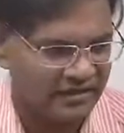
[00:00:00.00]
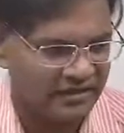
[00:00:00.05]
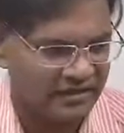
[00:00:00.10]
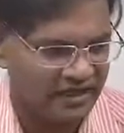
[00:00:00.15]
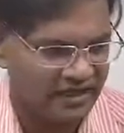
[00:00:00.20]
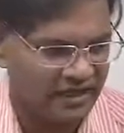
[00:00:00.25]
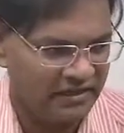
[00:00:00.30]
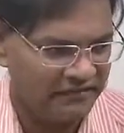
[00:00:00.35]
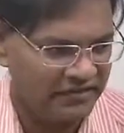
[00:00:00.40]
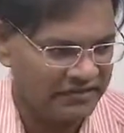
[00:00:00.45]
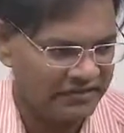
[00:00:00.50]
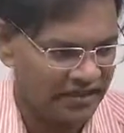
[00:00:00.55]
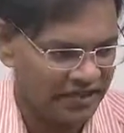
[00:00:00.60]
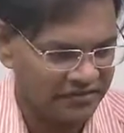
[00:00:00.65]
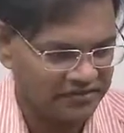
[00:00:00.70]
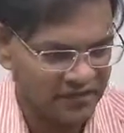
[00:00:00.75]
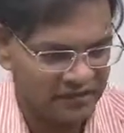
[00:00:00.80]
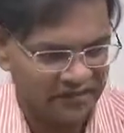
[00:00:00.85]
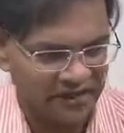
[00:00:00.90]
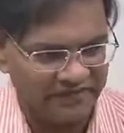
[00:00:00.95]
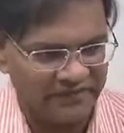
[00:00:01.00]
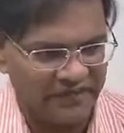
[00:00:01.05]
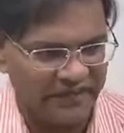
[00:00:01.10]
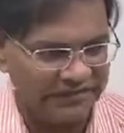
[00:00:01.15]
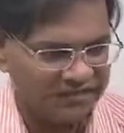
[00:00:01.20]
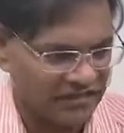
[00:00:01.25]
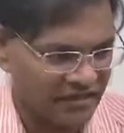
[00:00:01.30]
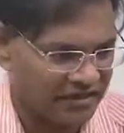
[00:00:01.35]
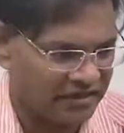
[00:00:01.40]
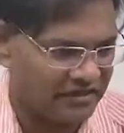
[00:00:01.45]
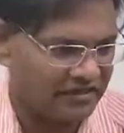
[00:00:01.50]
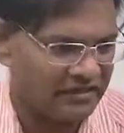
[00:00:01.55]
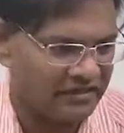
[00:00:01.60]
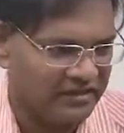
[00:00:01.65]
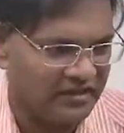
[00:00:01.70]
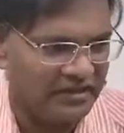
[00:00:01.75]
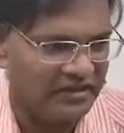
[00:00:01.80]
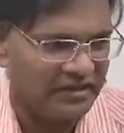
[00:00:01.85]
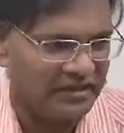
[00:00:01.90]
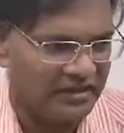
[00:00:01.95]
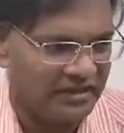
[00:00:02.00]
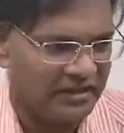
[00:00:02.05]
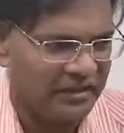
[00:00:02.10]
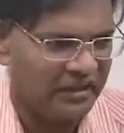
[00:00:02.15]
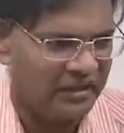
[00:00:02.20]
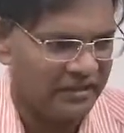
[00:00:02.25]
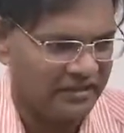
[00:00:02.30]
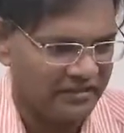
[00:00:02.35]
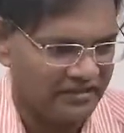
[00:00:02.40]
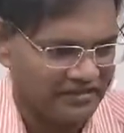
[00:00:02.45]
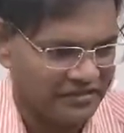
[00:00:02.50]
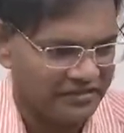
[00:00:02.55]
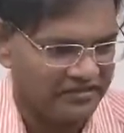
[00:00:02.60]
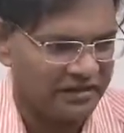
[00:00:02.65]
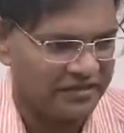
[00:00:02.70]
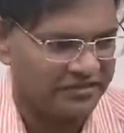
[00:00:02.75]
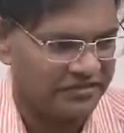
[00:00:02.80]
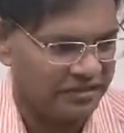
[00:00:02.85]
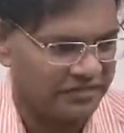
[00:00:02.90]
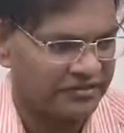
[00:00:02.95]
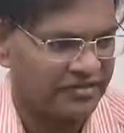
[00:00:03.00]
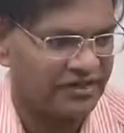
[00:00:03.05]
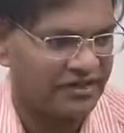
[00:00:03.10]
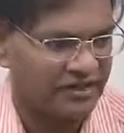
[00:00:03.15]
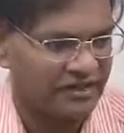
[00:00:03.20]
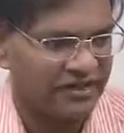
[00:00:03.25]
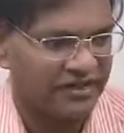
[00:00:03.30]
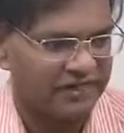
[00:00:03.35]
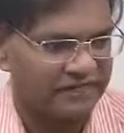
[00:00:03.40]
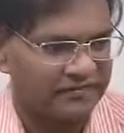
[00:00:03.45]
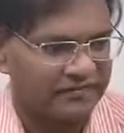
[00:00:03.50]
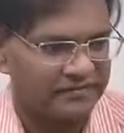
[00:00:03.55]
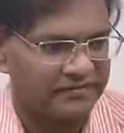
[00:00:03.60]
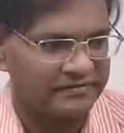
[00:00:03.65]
which runs from Afghanistan to Southeast Asian countries.